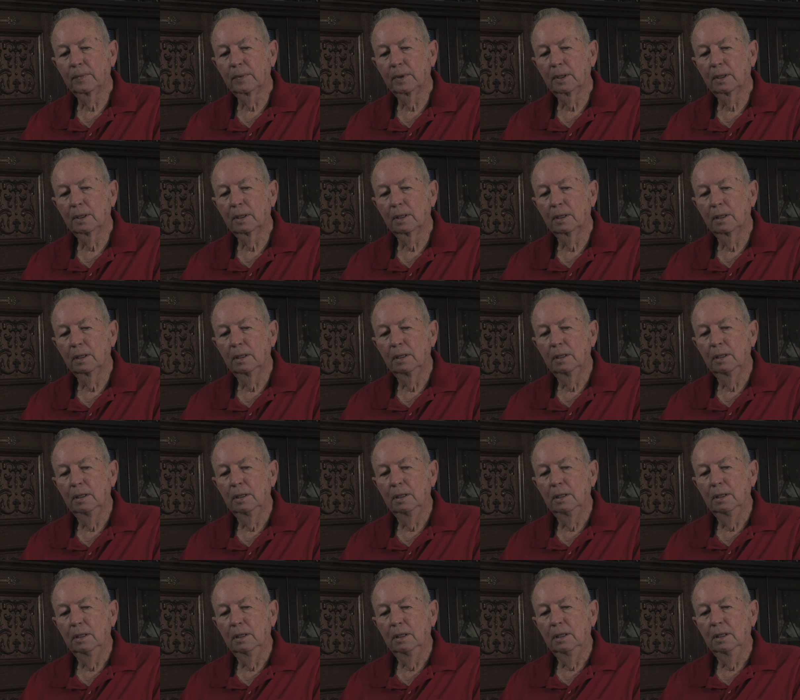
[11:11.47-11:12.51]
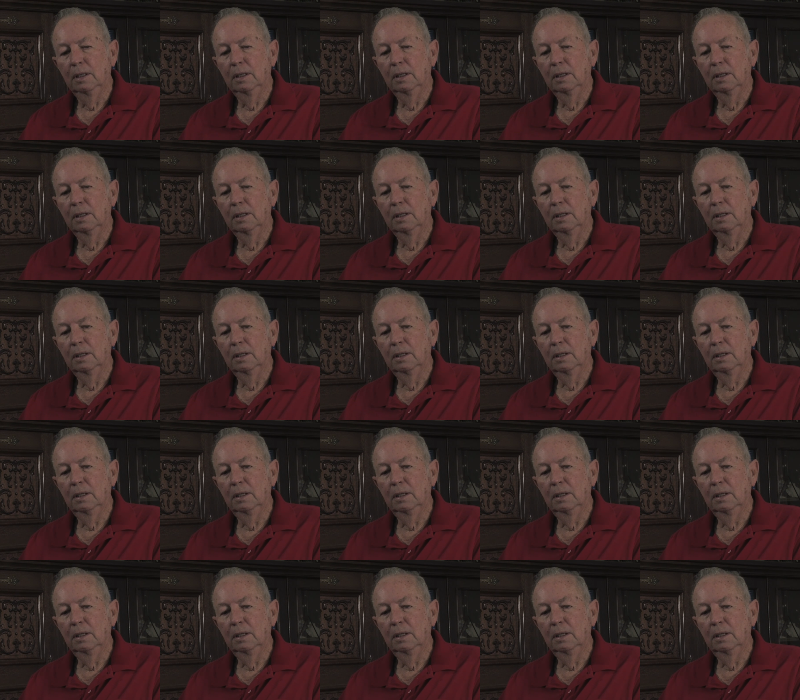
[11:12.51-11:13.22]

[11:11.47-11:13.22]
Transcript: (no one is talking)